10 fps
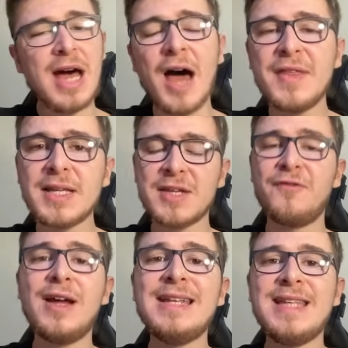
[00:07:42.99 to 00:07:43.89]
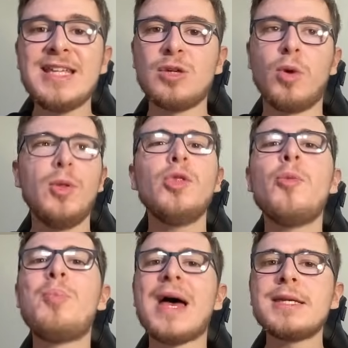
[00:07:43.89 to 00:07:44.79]
I think that's a fairly decent one. Not the
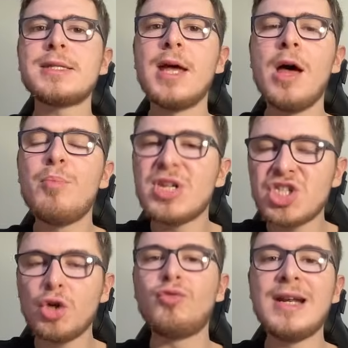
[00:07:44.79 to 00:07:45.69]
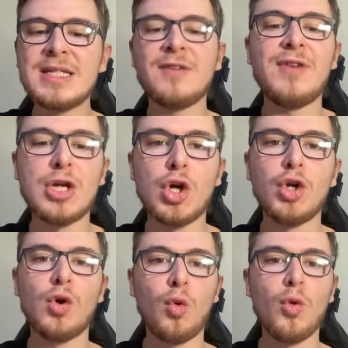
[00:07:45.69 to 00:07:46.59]
best, but still relatively
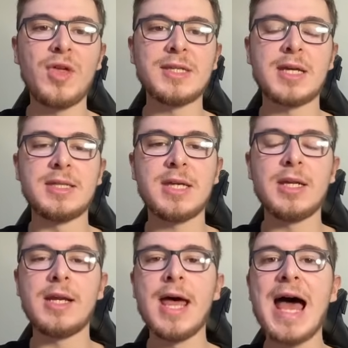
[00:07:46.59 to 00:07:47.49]
good, all things considered.